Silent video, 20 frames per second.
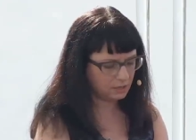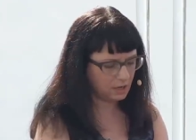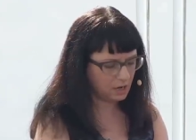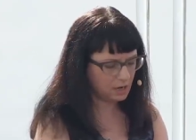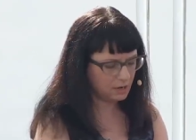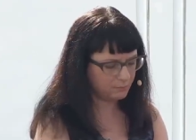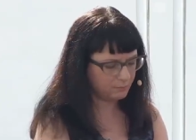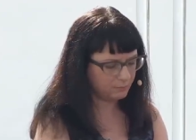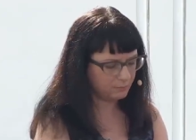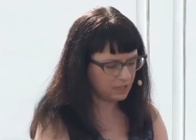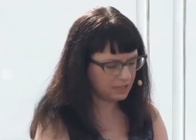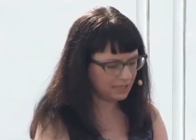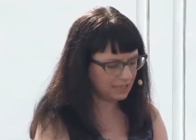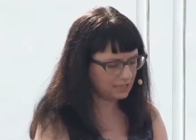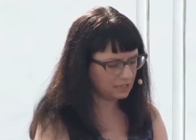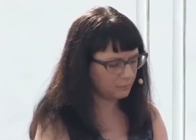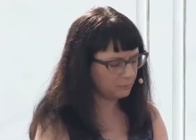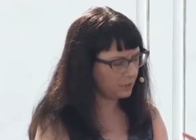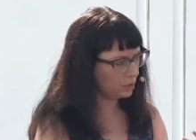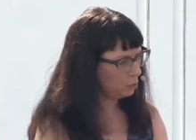Um, is that
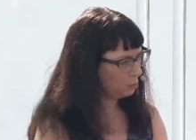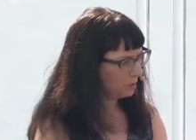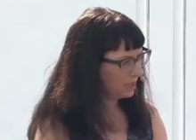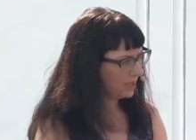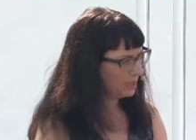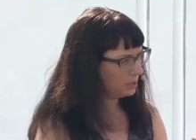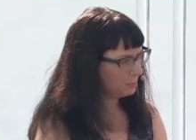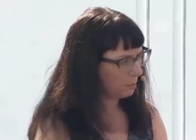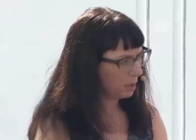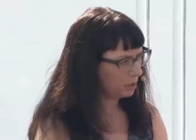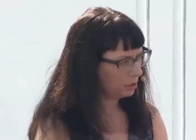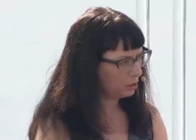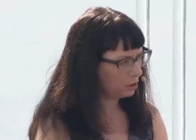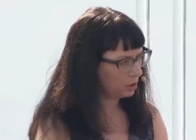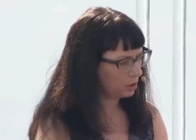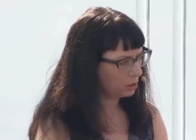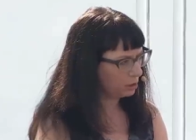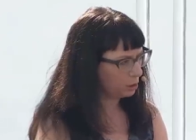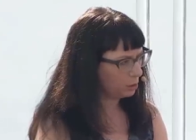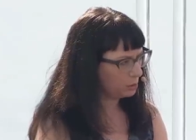something you plan to monitor
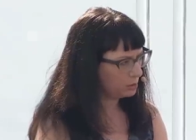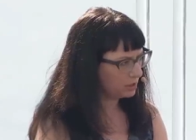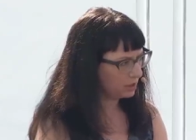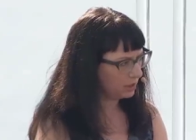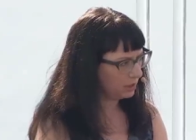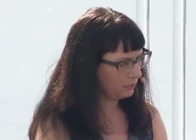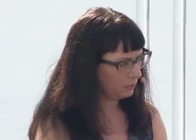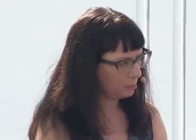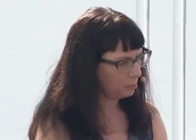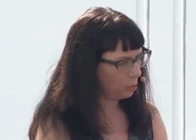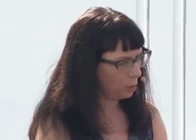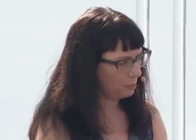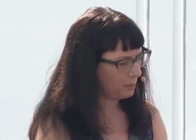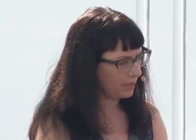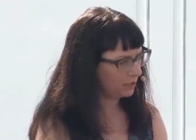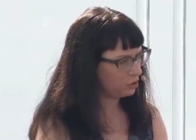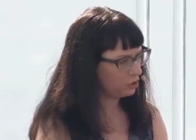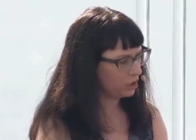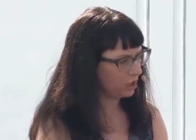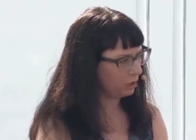closely and report back
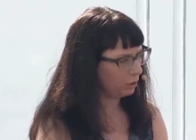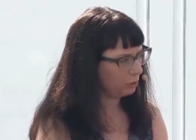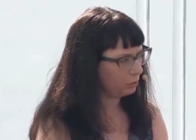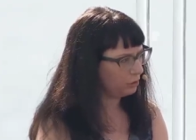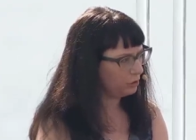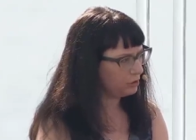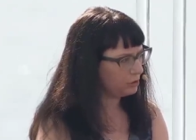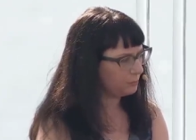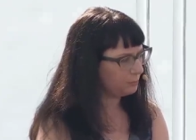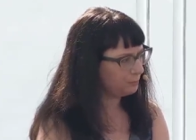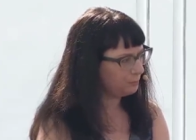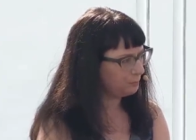to shareholders?